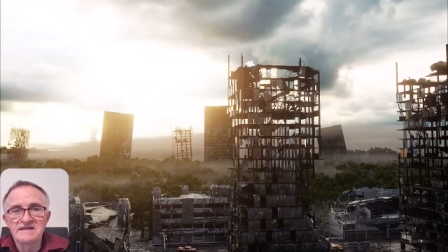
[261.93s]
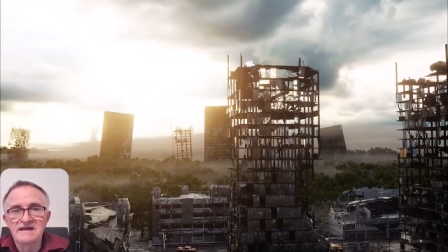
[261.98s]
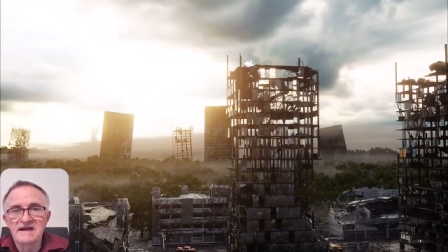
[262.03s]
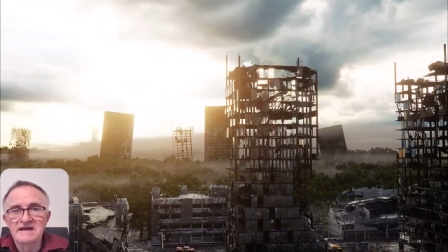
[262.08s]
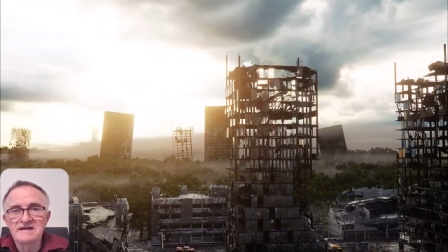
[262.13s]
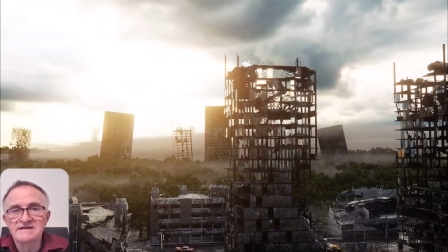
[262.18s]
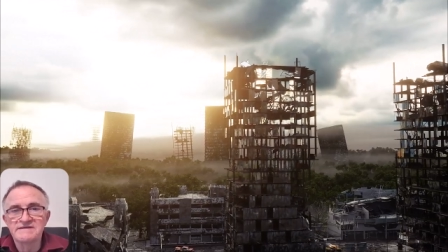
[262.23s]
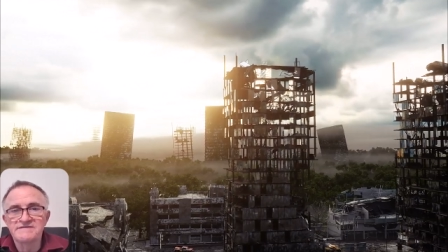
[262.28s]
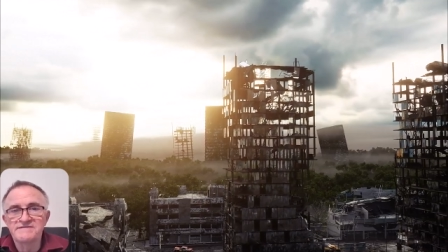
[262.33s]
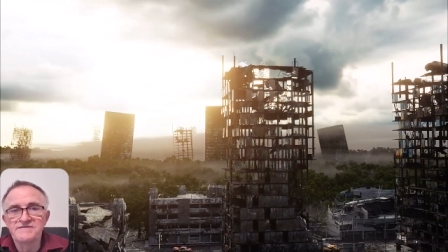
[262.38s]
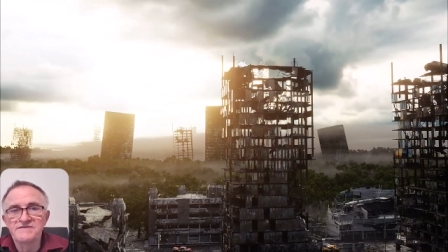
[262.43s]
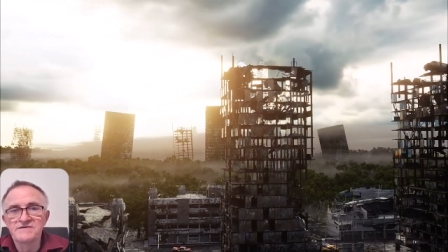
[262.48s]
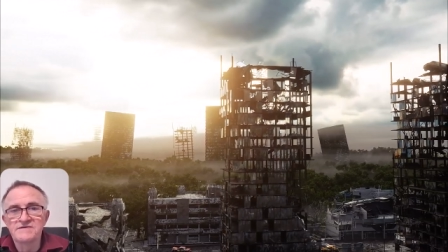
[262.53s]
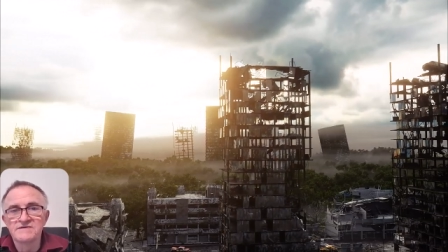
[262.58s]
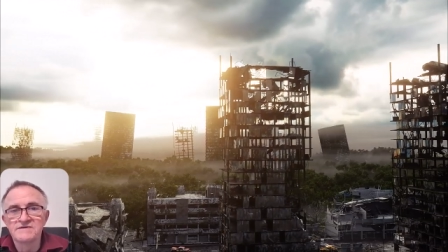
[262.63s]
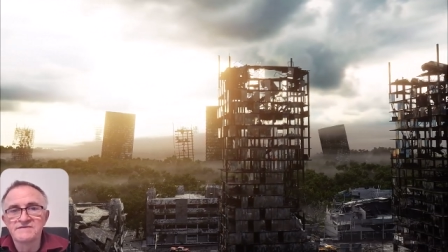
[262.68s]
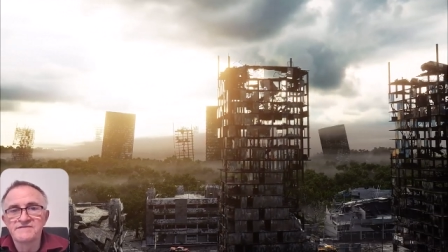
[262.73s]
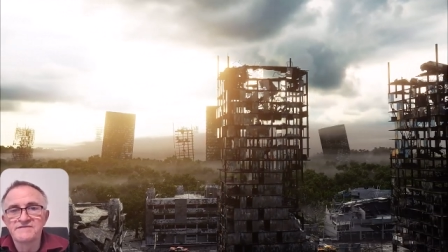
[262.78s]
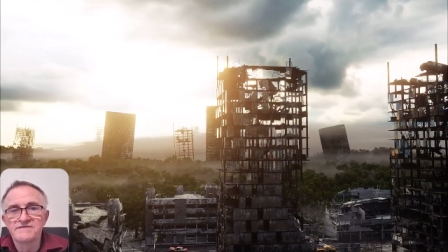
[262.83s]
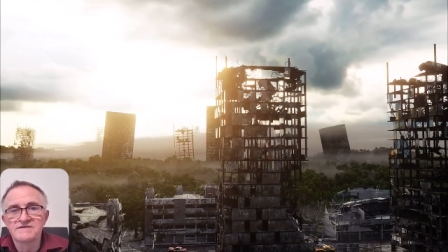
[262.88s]
lack of
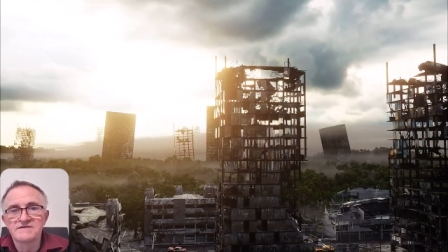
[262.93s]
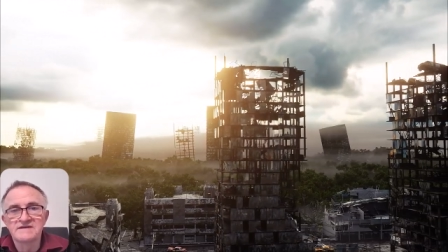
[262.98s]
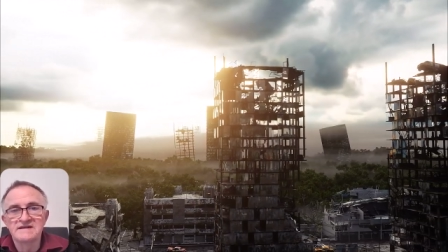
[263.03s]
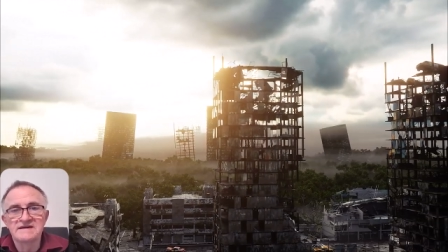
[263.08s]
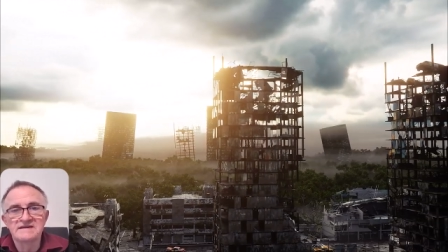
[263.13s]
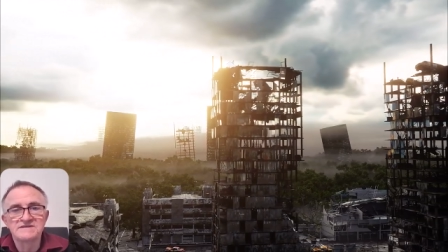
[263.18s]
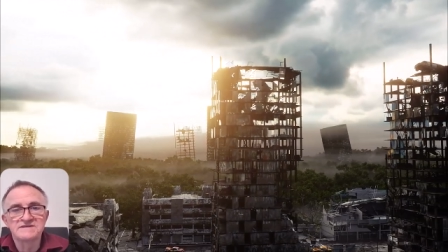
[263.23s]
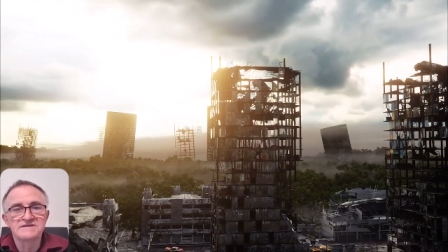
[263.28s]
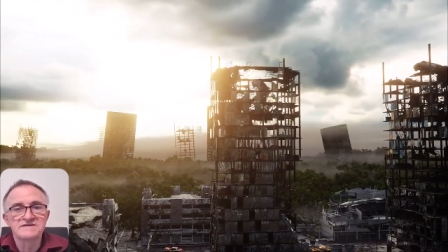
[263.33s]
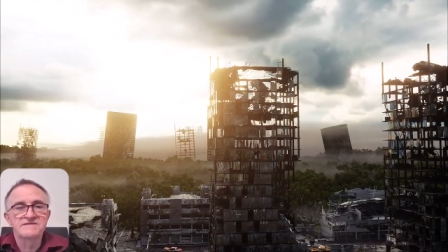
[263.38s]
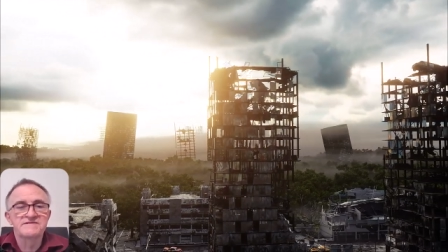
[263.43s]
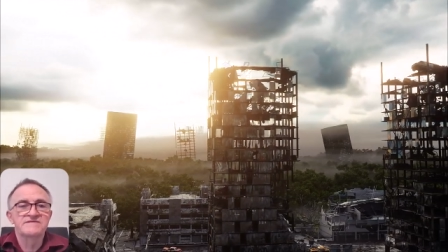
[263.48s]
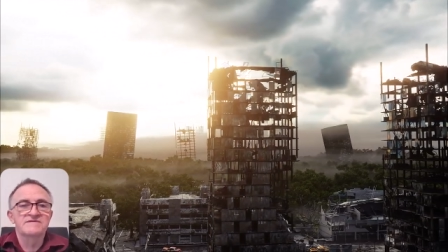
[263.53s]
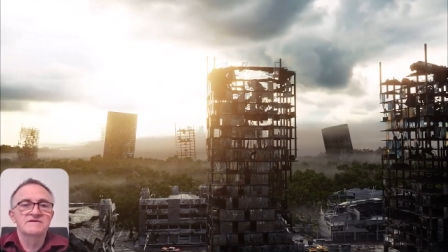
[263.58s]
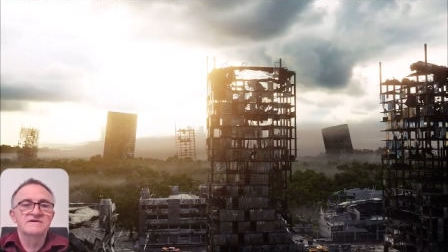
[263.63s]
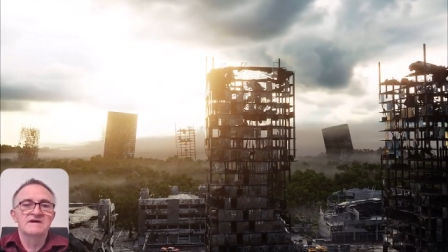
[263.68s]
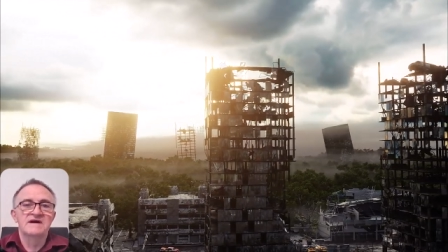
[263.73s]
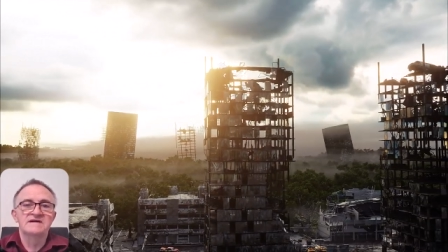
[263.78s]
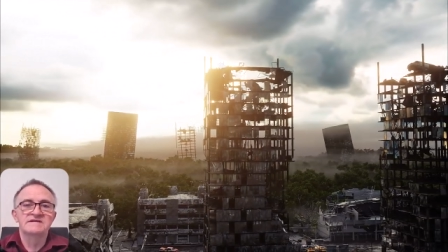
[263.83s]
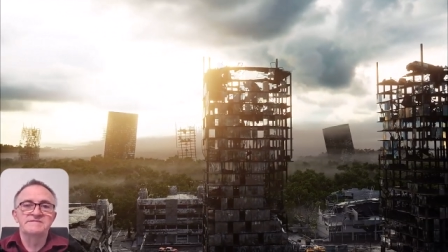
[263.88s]
fuel and fertilizers
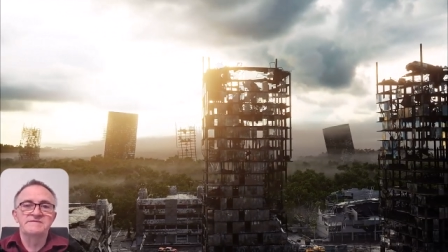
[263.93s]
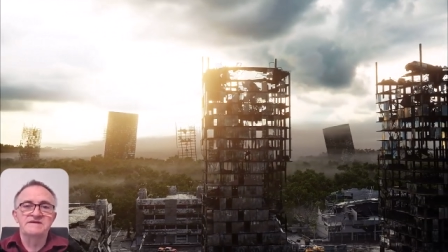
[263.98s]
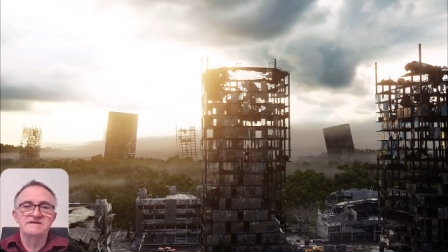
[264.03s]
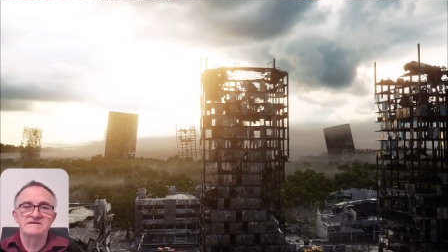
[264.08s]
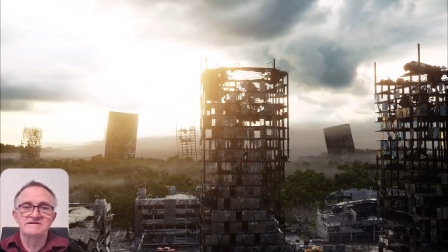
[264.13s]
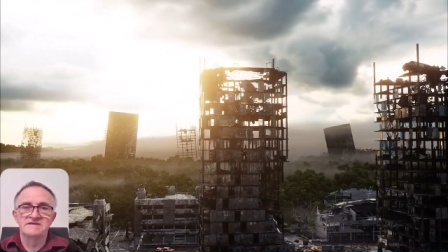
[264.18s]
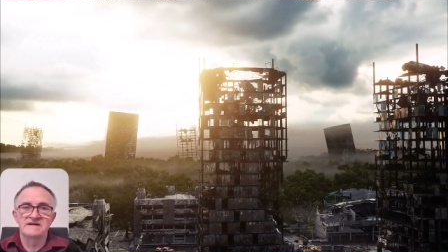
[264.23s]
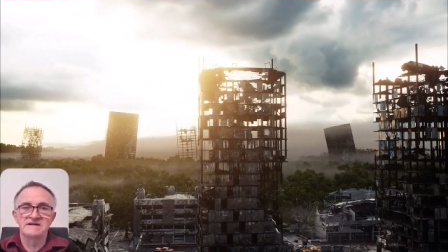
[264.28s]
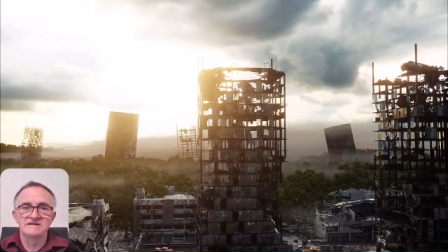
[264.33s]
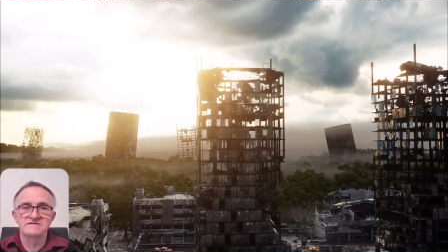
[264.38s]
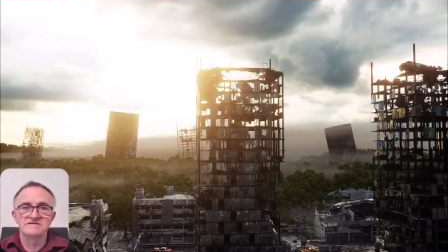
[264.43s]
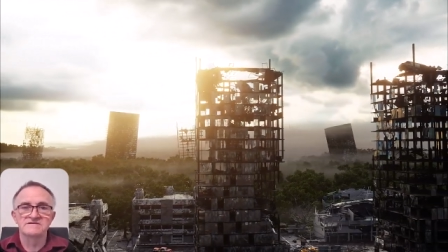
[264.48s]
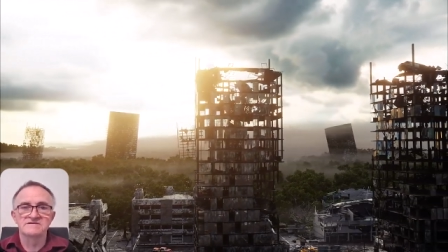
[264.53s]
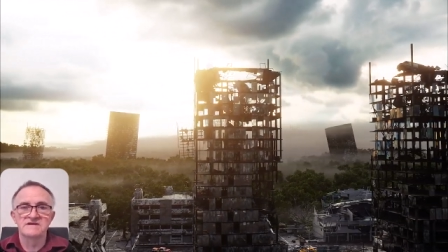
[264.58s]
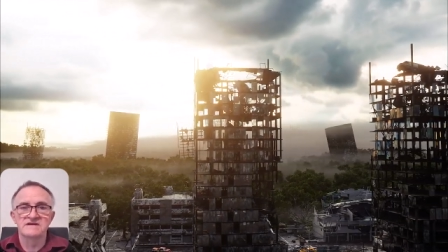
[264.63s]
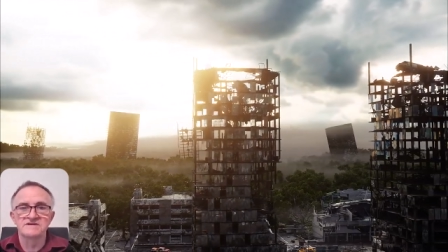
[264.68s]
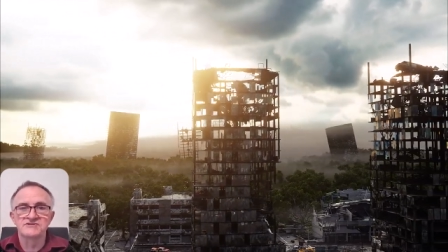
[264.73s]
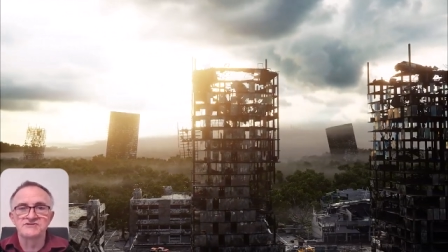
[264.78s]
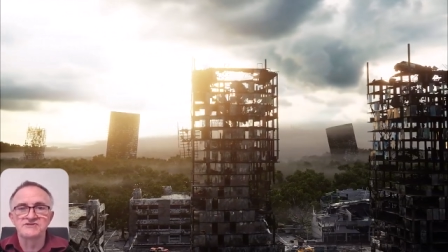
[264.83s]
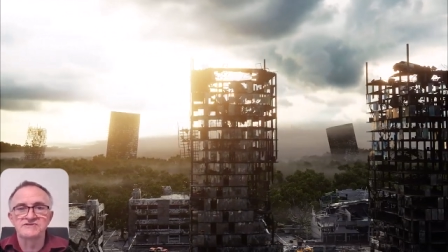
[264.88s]
for our automated
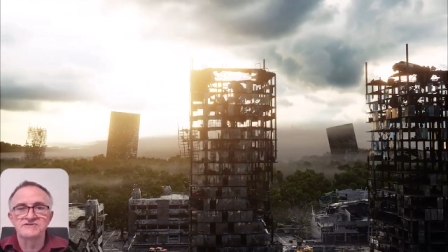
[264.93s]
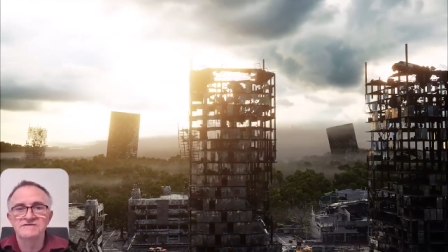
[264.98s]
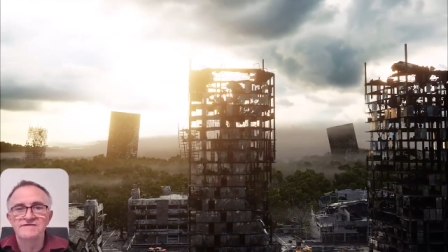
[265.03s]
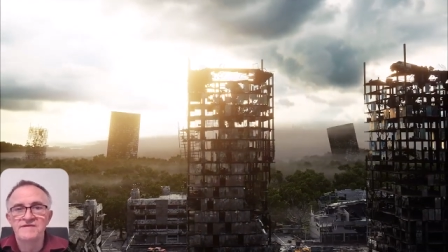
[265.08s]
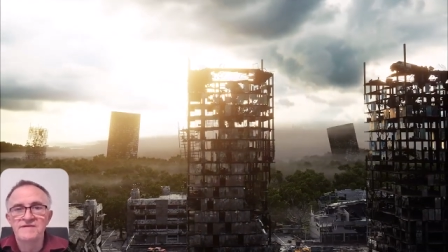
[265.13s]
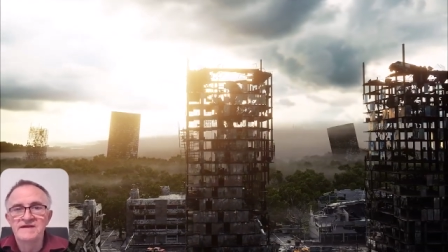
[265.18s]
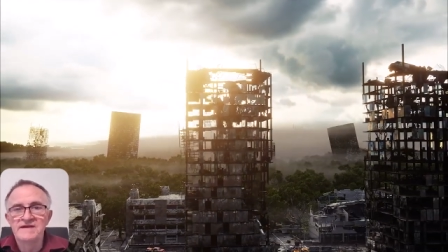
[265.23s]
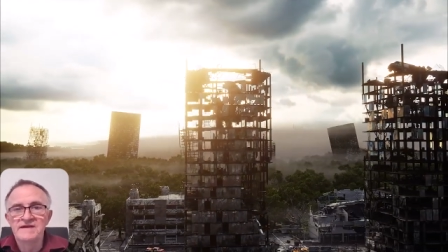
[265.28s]
agriculture,